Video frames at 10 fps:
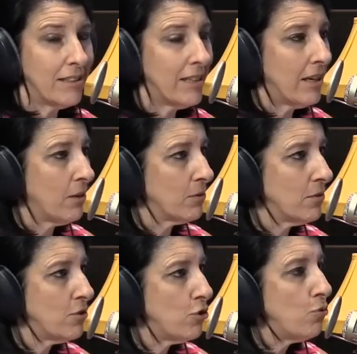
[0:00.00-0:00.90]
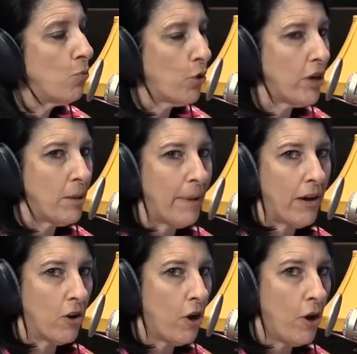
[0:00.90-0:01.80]
you know, too worried
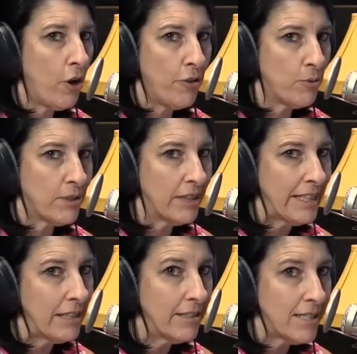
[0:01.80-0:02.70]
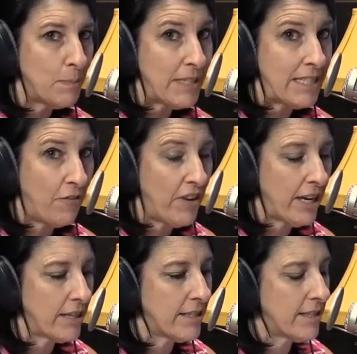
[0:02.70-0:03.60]
about all those little
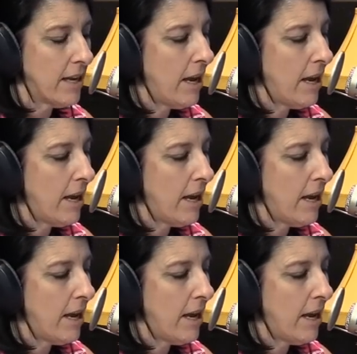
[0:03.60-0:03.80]
specifics.